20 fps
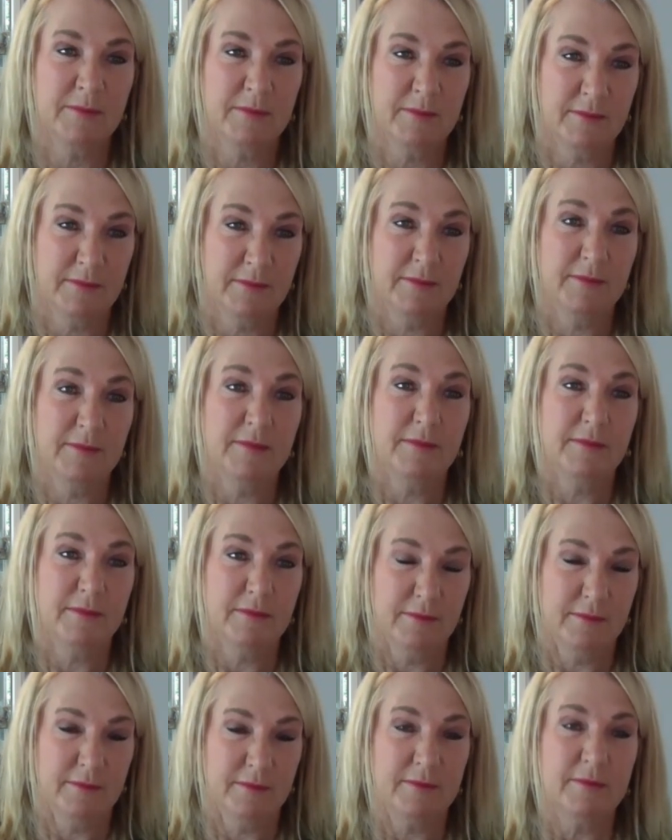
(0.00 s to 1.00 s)

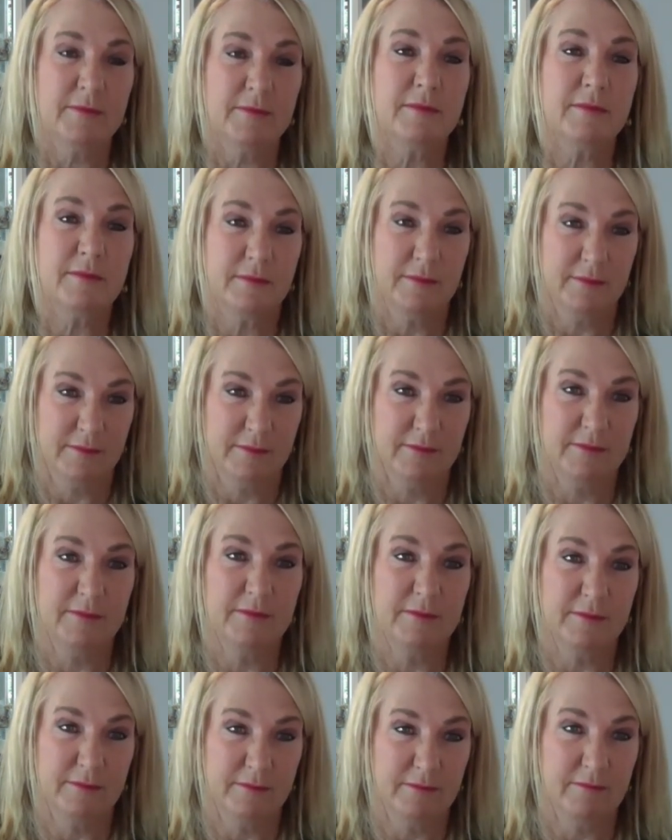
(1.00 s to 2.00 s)

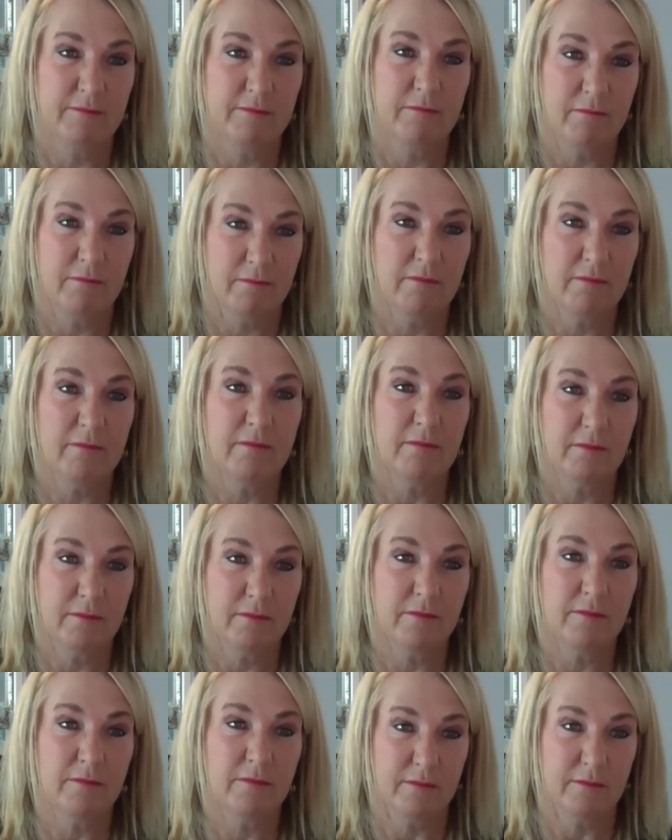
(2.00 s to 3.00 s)

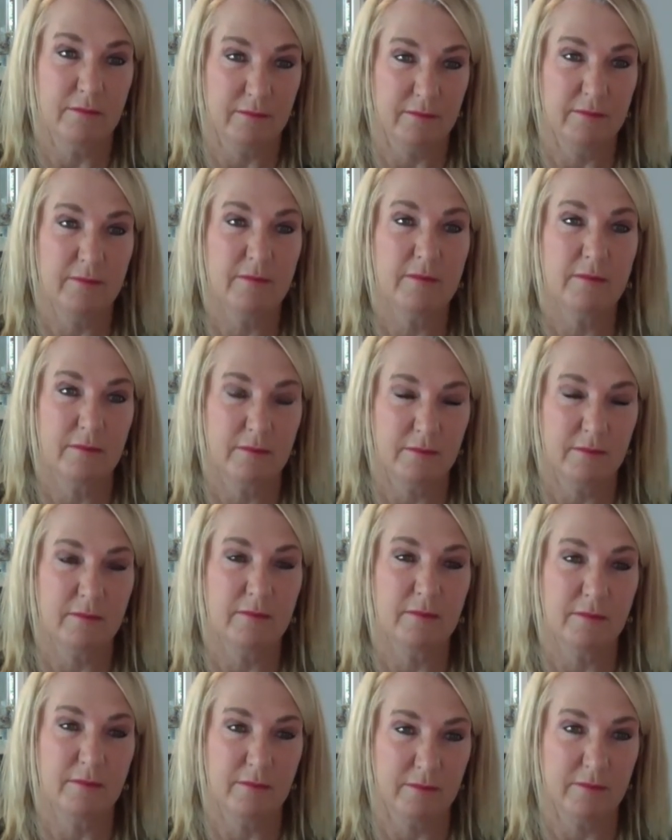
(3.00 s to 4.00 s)

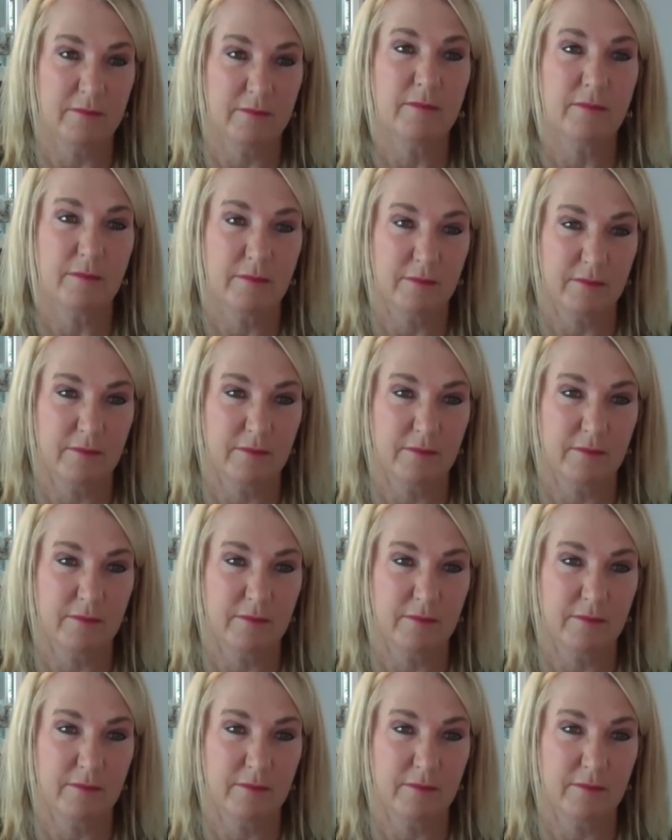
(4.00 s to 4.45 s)
[no speech]